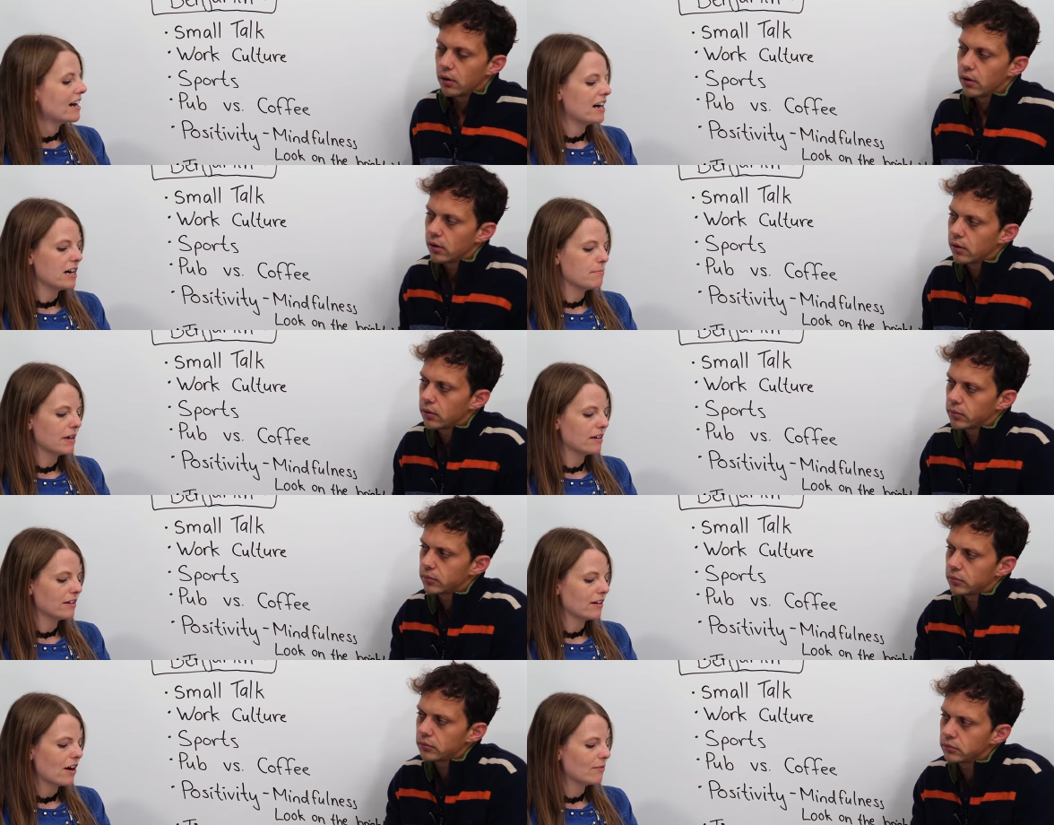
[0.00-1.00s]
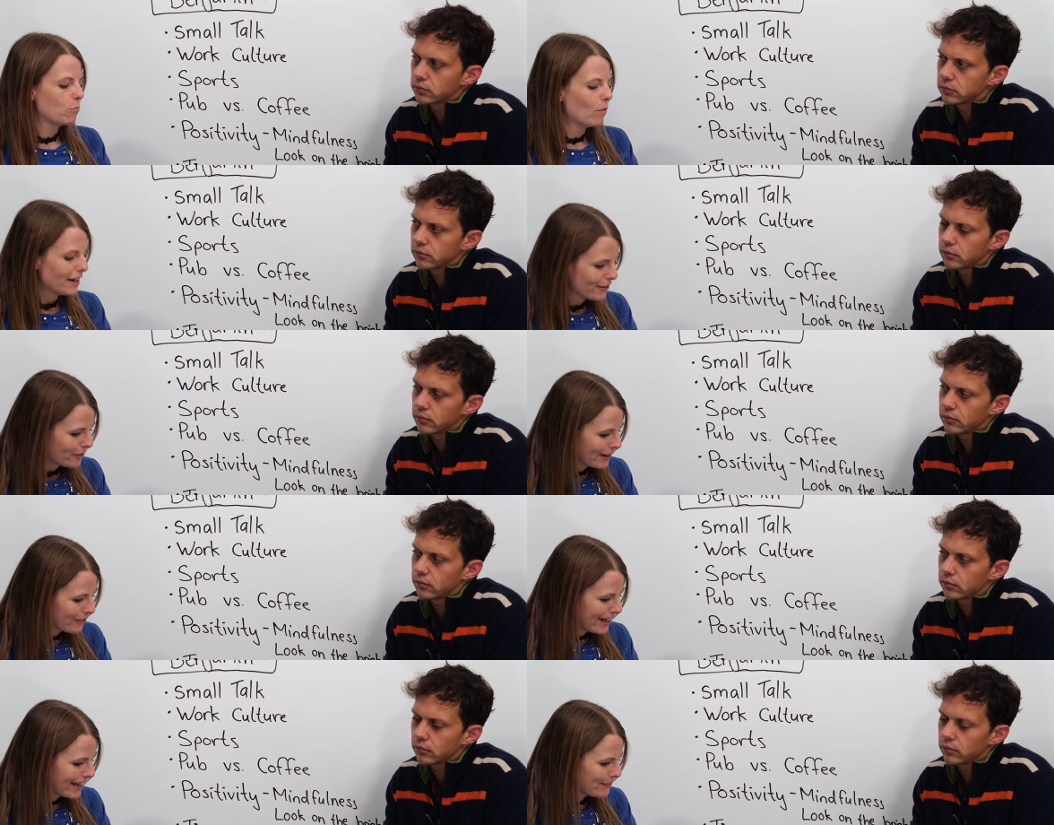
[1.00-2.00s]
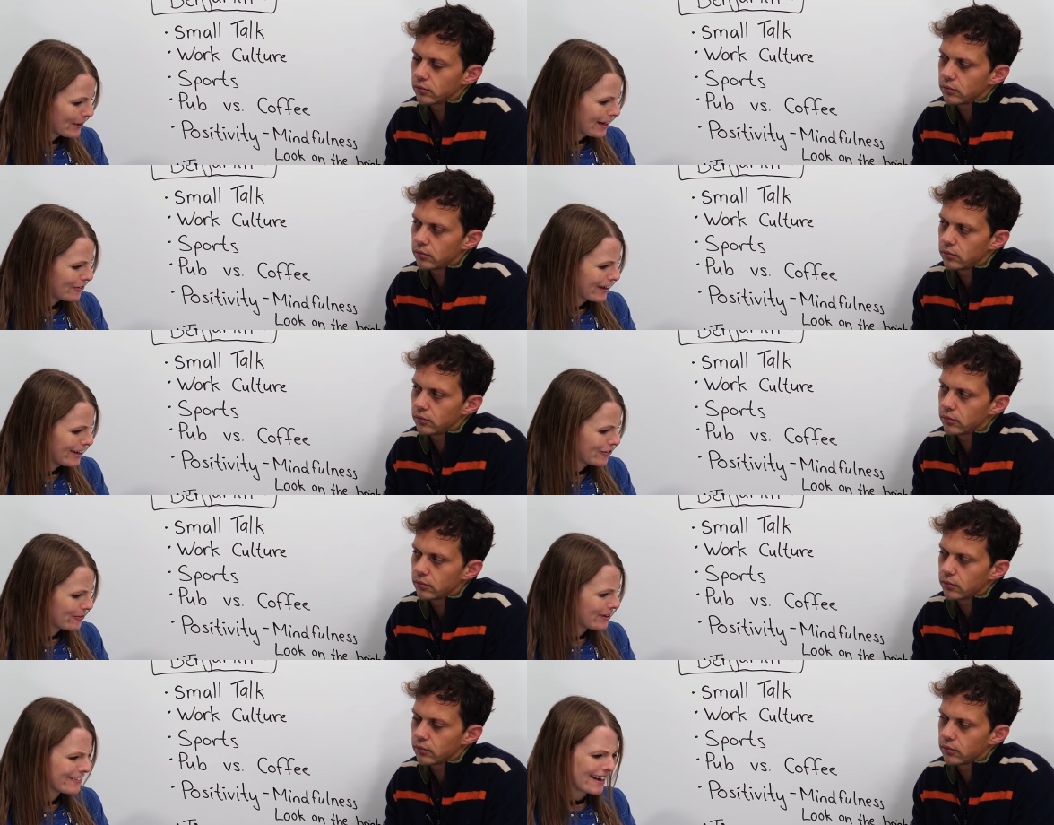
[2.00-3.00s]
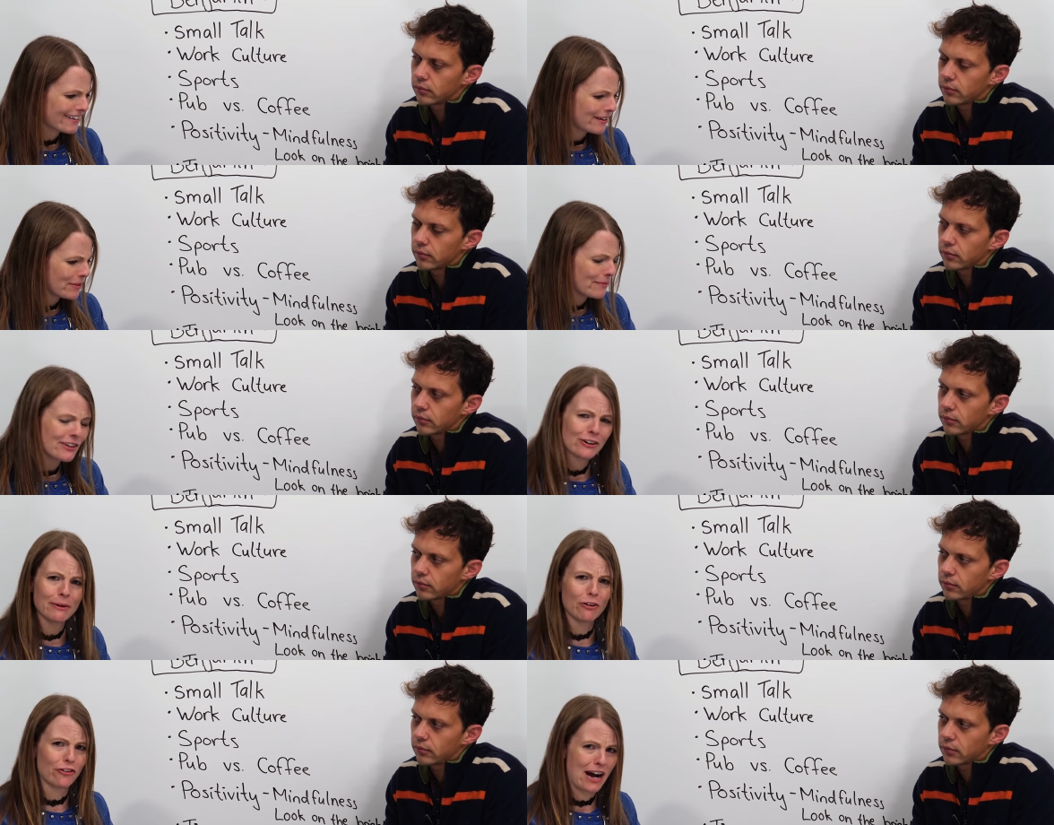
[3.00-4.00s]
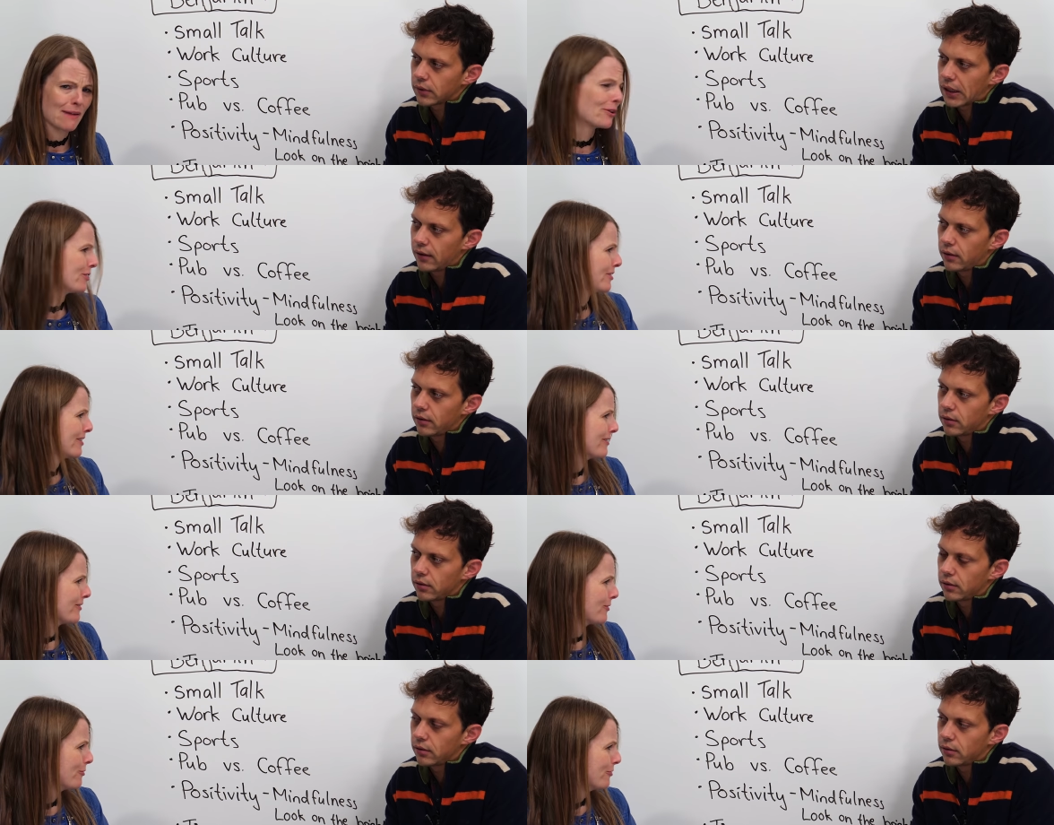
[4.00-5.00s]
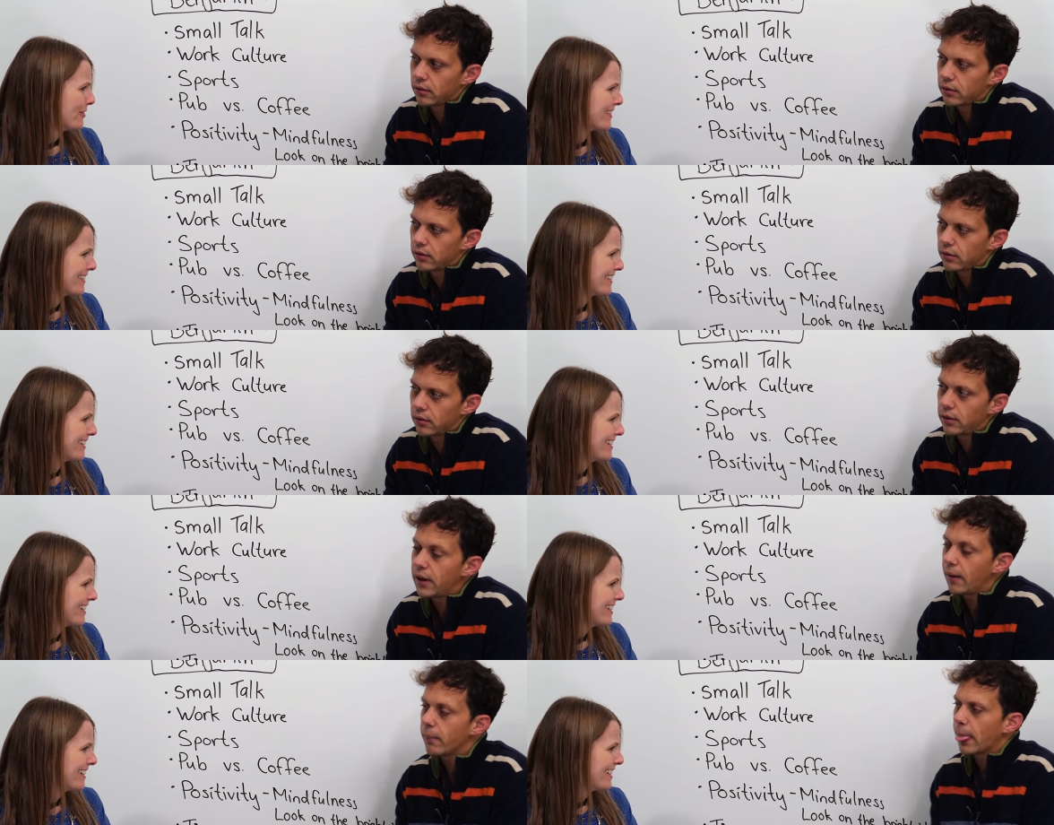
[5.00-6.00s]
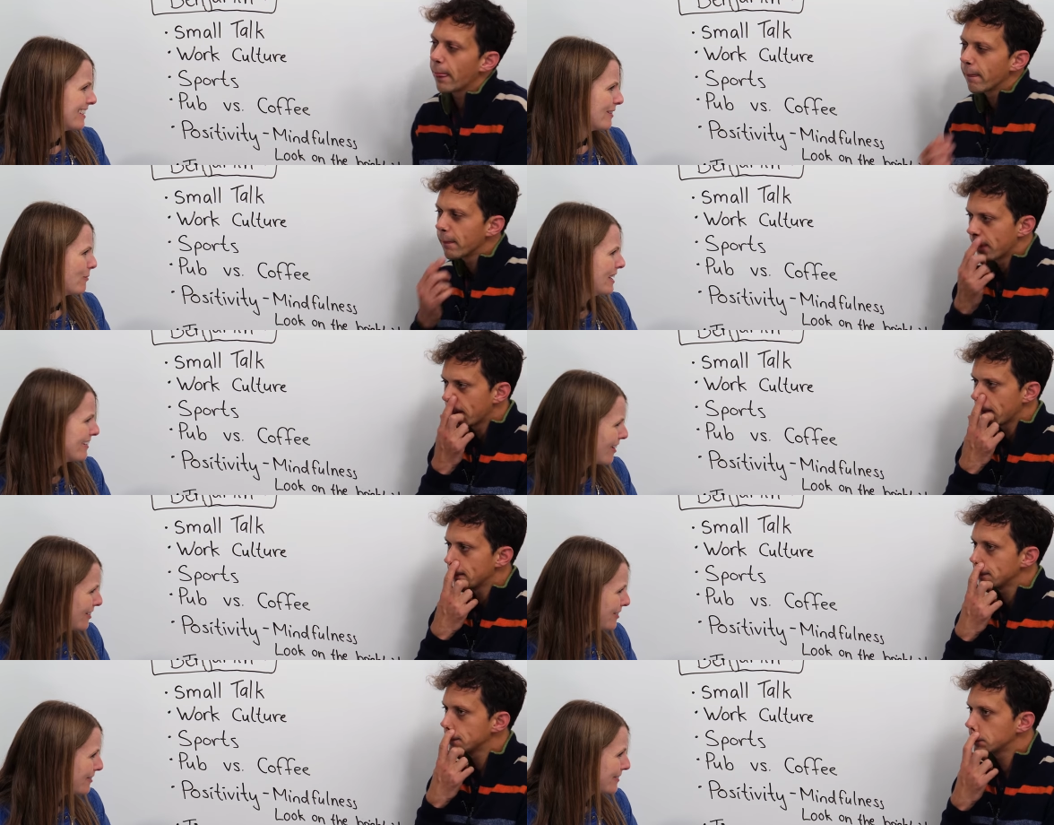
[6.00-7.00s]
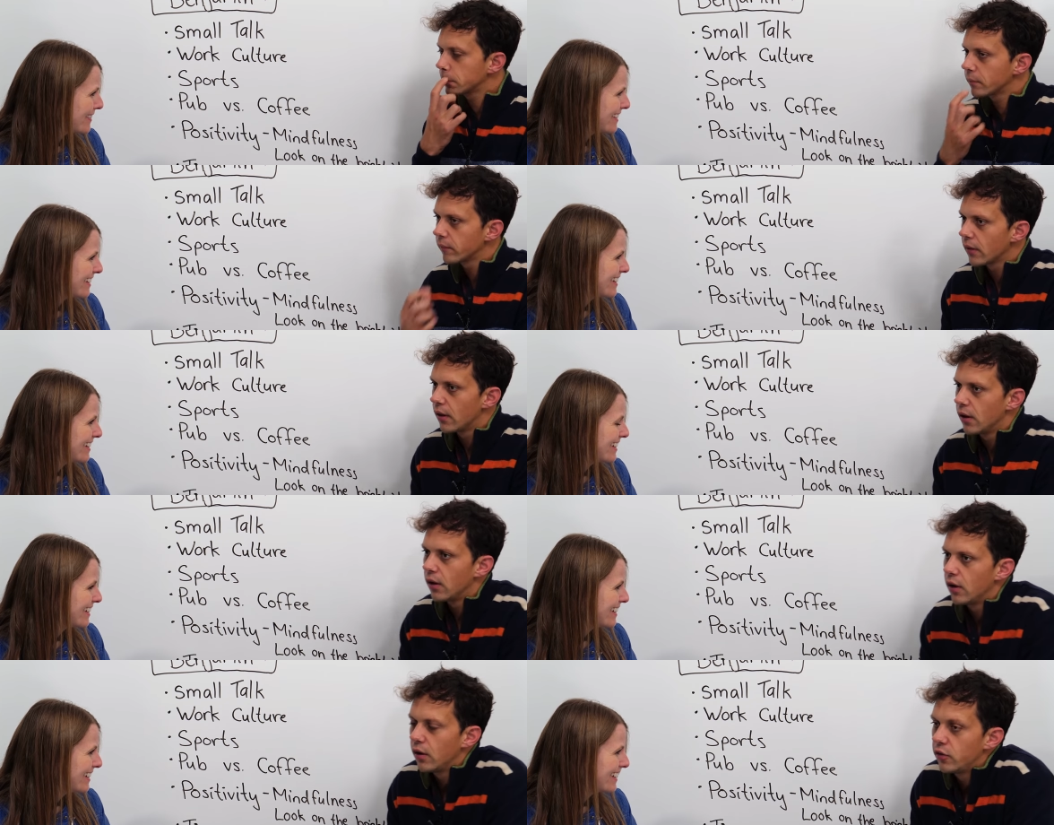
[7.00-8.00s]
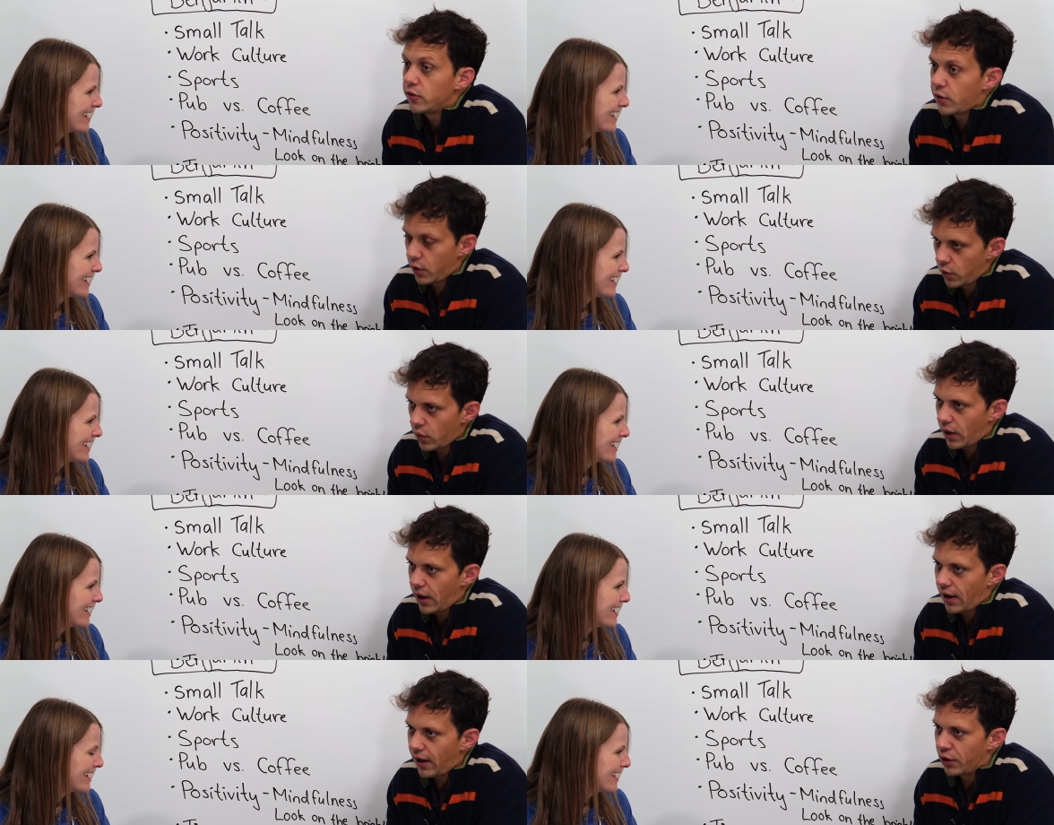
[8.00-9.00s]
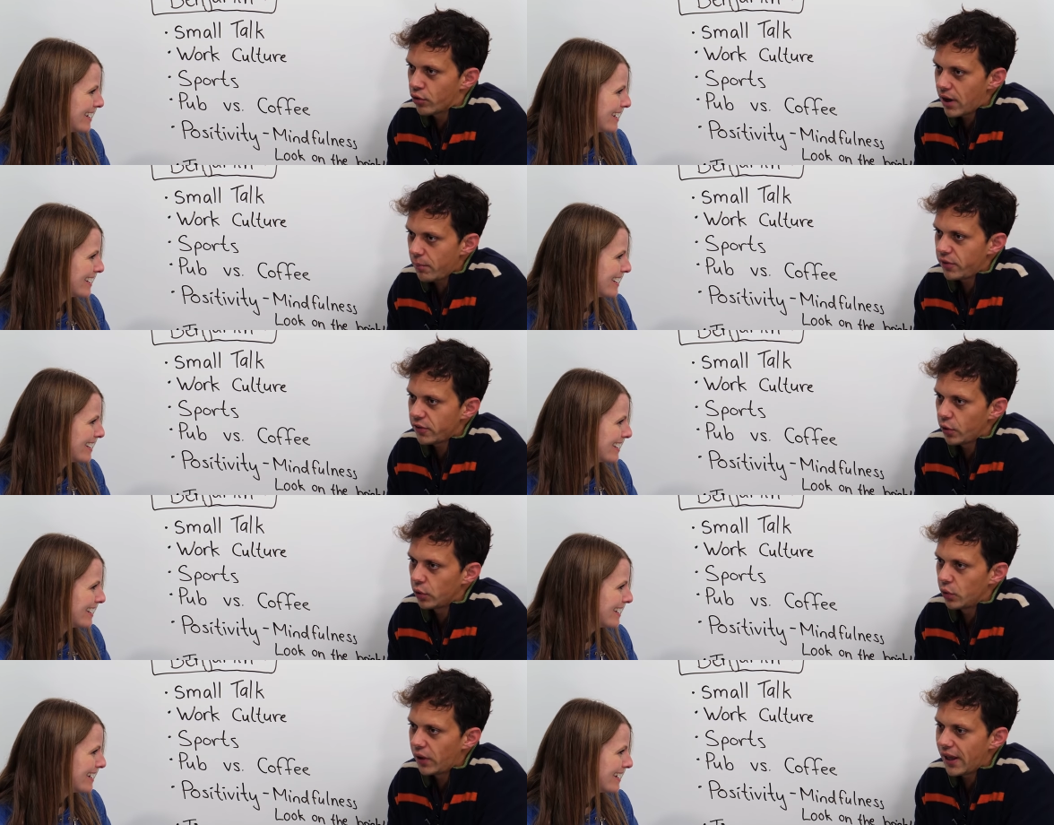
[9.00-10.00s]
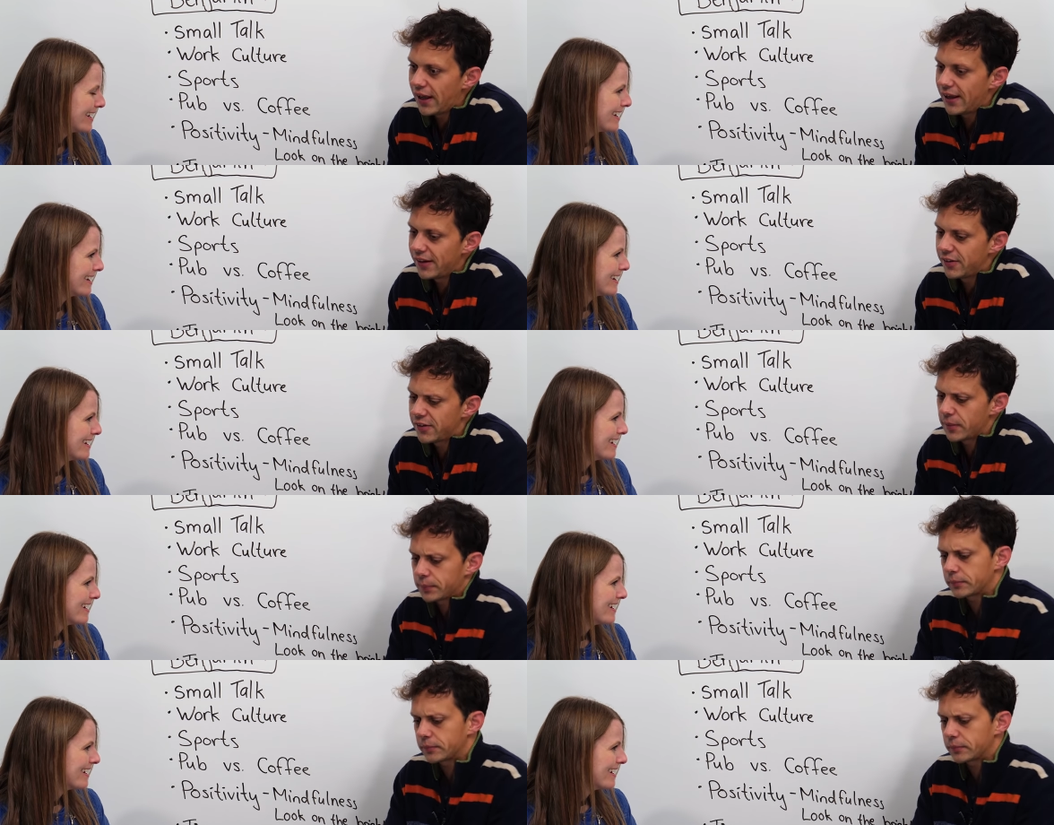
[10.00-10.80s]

Speaker 1: Um, One other question I had about education was I sometimes hear about grammar schools.
Speaker 2: Yeah.
Speaker 1: What are those?
Speaker 2: So a grammar school is